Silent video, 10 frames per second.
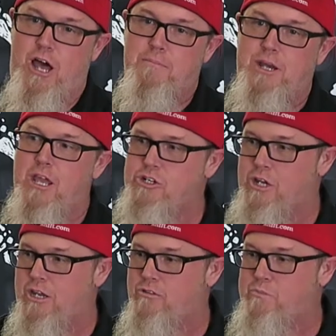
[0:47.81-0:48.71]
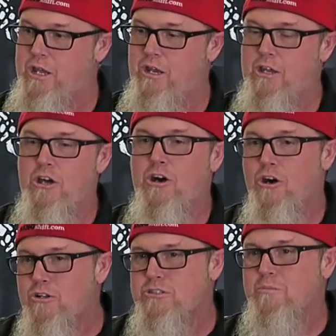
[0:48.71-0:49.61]
combination is. But
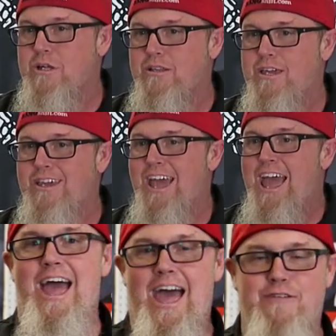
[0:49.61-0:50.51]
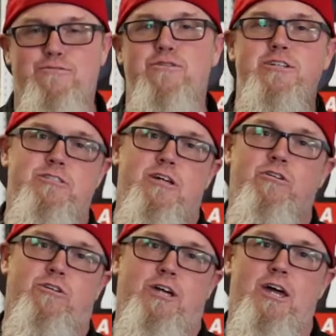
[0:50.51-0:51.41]
ultimately, every
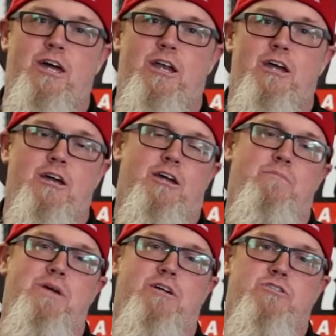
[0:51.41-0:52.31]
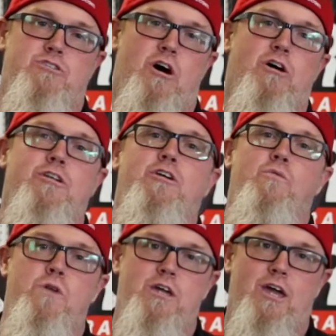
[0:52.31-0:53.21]
single kit can be installed in a
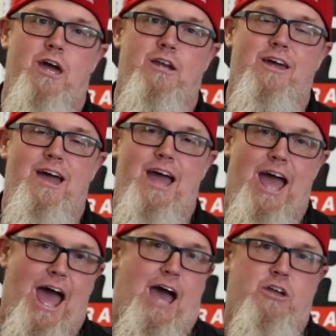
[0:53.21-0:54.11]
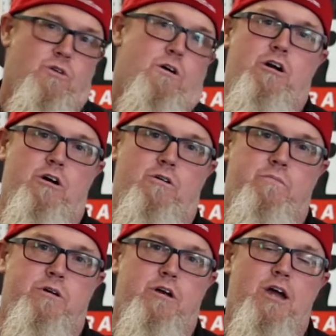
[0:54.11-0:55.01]
weekend at your home.
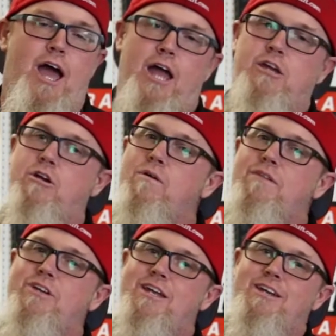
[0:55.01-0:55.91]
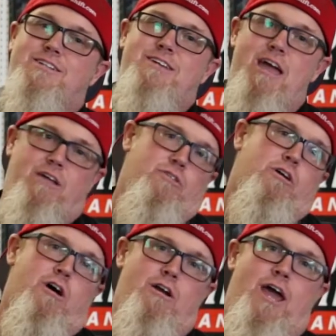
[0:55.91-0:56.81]
And you don't even need to take the
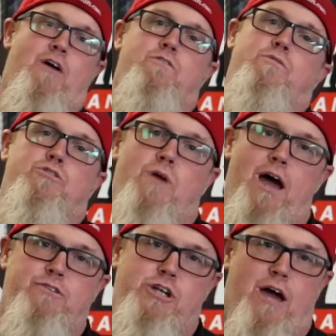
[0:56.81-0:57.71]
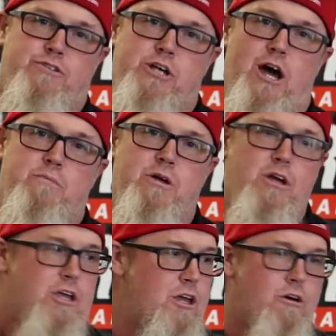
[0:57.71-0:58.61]
car down to a drive shaft shop.
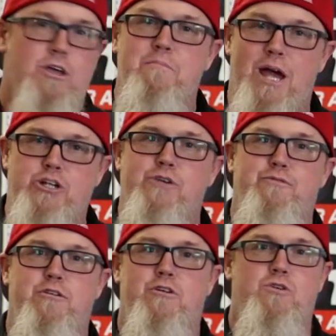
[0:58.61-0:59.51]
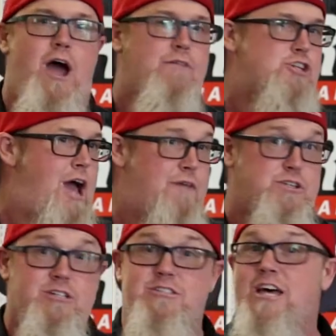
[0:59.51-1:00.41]
You know, you measure for the drive shaft,
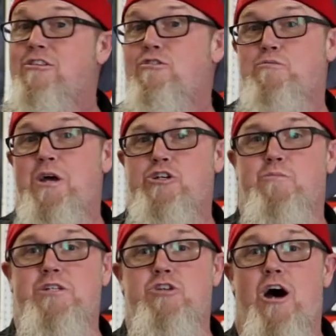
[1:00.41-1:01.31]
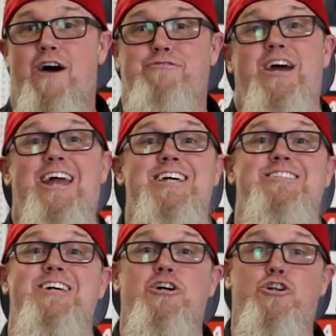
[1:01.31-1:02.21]
you send those measurements off, and
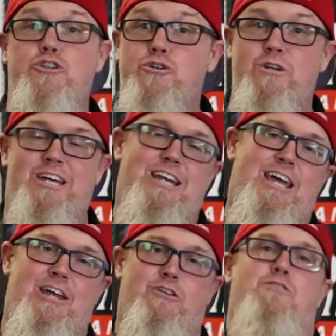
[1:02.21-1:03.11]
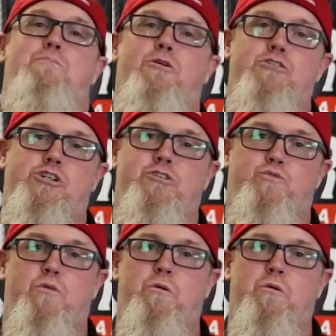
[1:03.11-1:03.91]
it's included in your purchase from